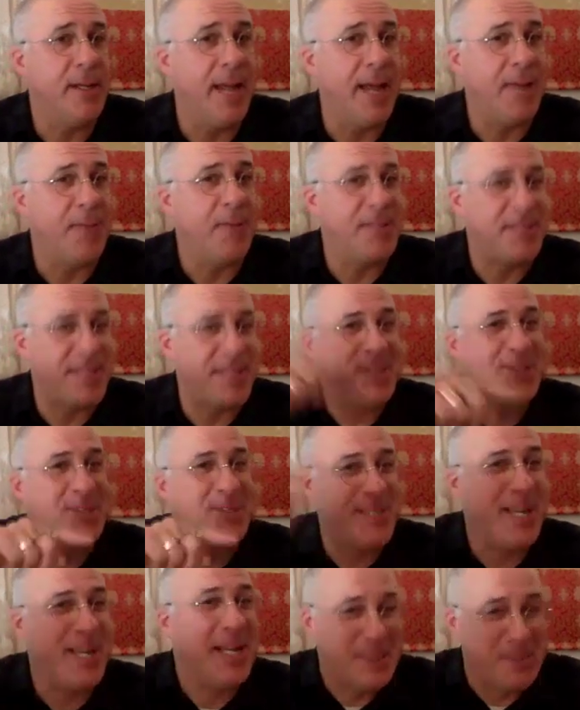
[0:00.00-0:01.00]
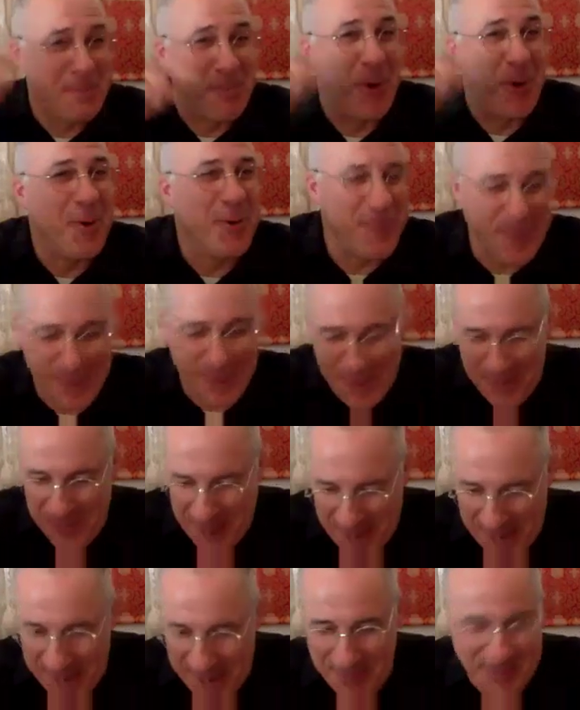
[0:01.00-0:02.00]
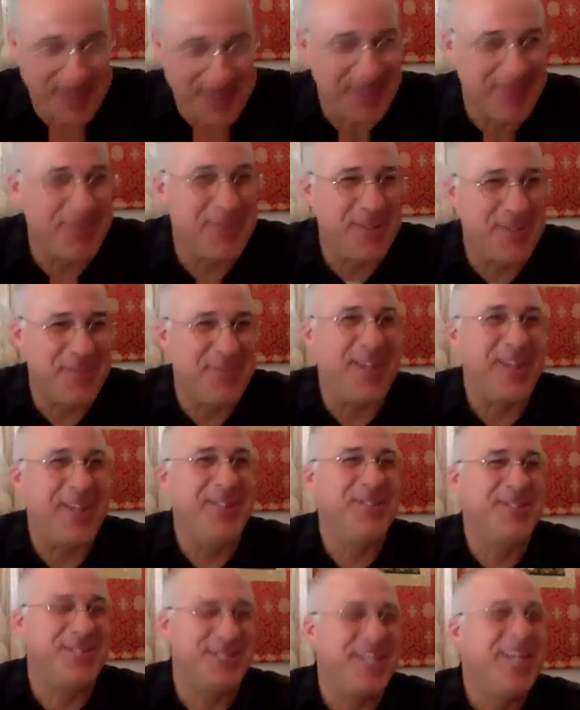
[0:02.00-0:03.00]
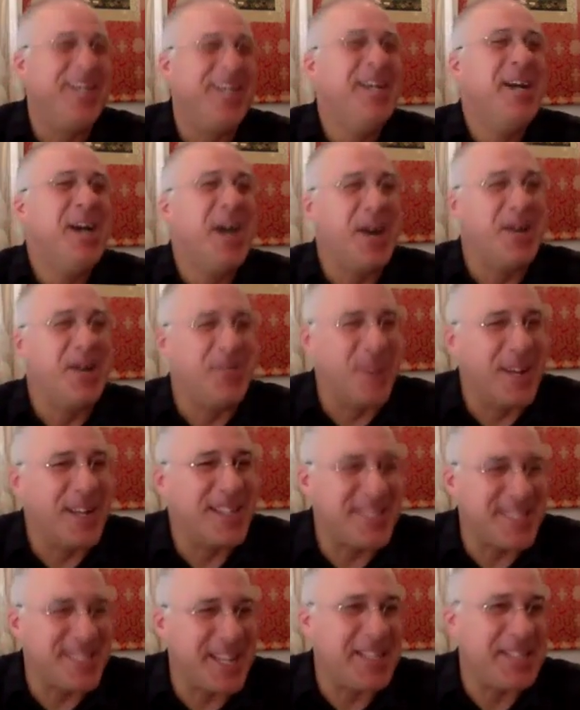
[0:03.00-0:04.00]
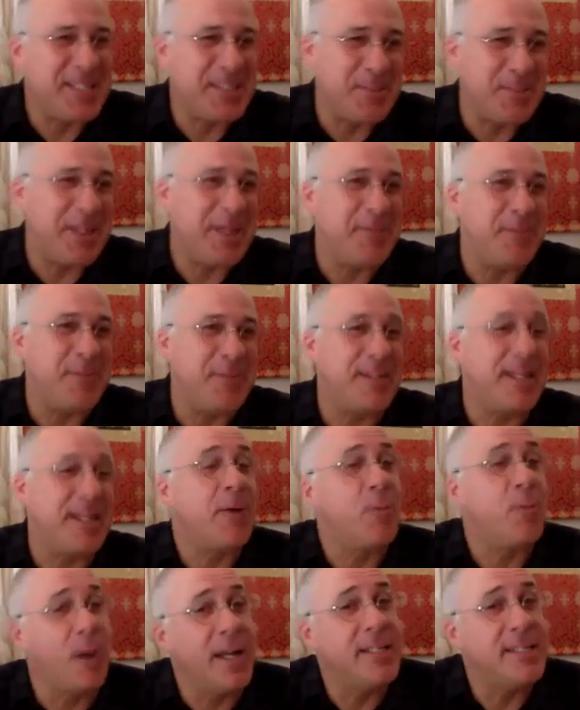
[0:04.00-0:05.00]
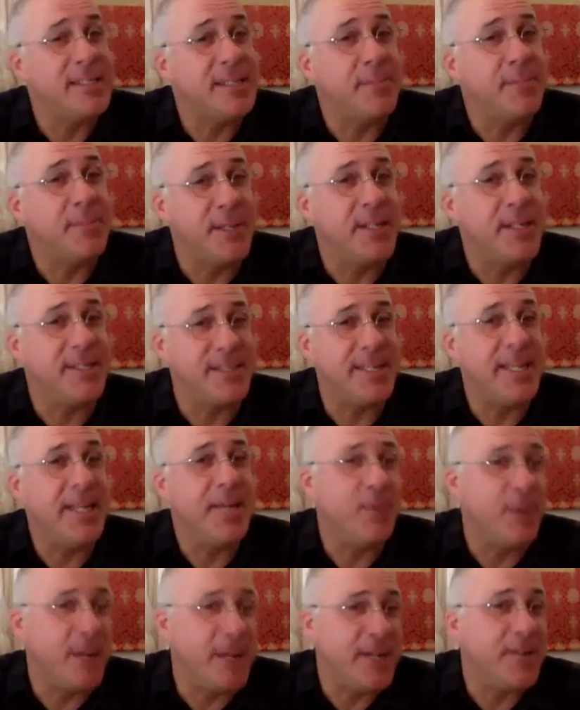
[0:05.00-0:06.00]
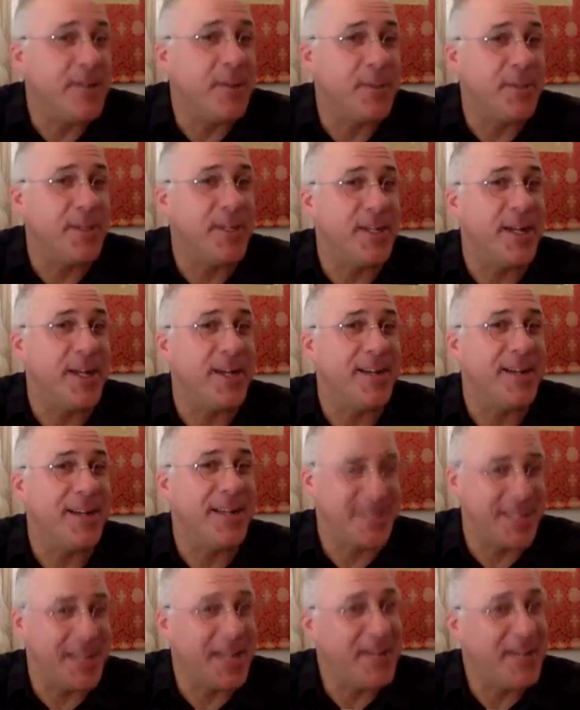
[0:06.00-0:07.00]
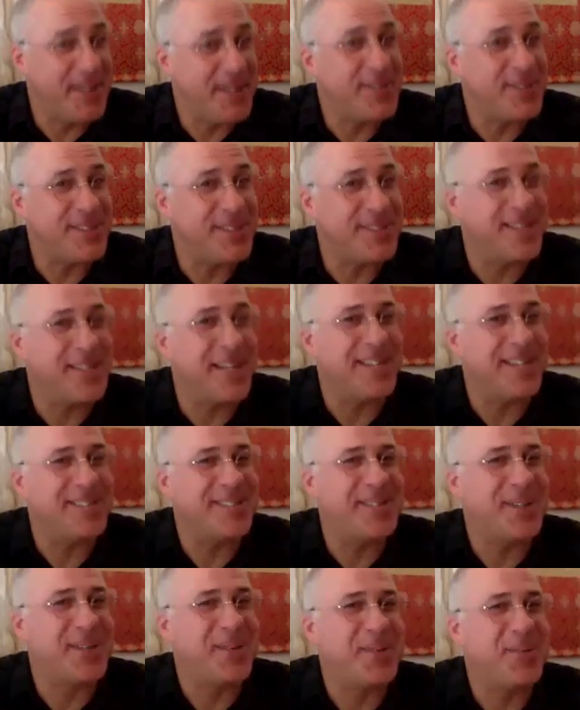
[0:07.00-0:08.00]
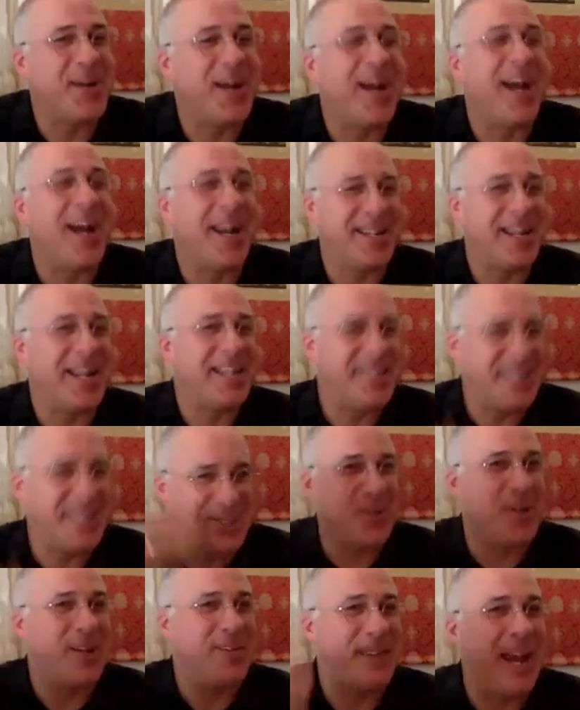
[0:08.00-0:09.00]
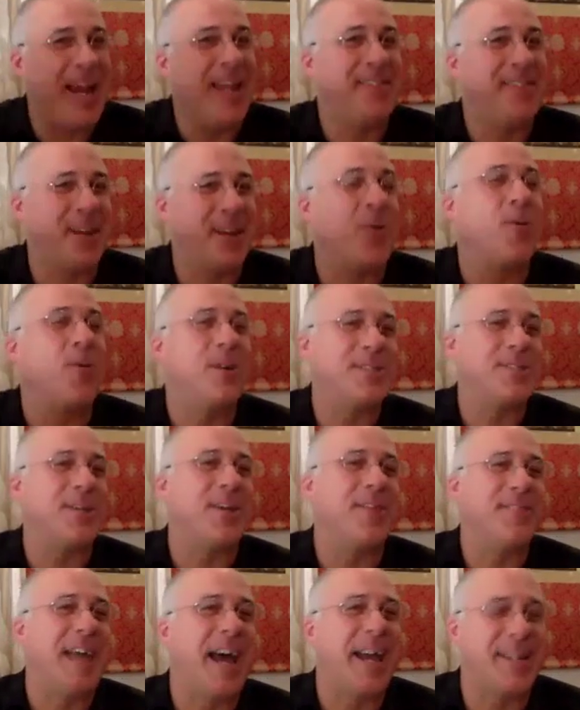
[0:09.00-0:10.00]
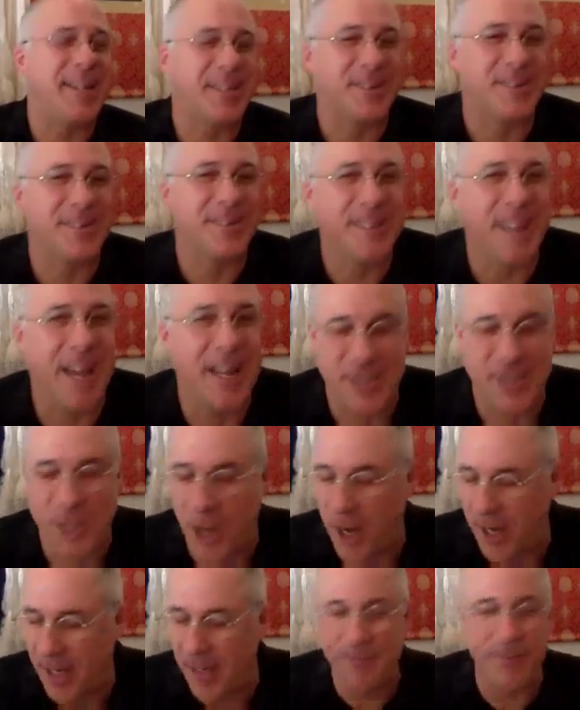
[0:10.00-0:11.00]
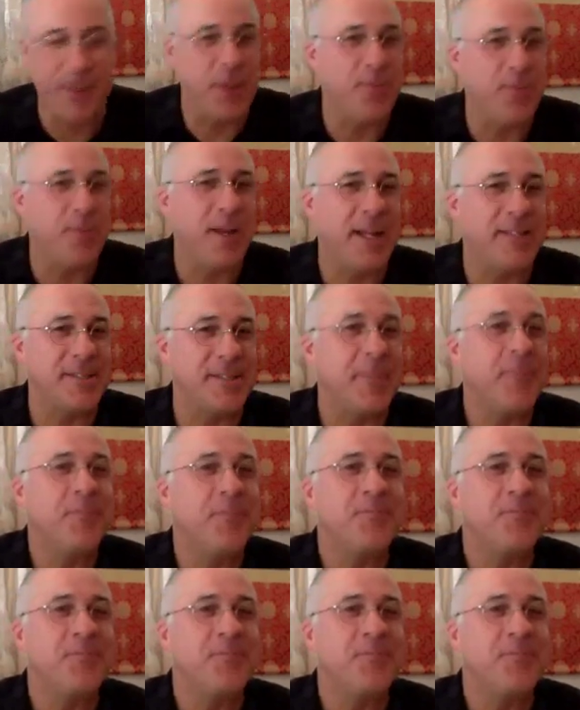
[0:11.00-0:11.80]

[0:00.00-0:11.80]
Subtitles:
And what's interesting is both of them have different views of what it's like to be a Buddha. Like, what does a Buddha see when you're a Buddha? It's kind of interesting. So I'd like to sort of end the course on that little talk in a few weeks.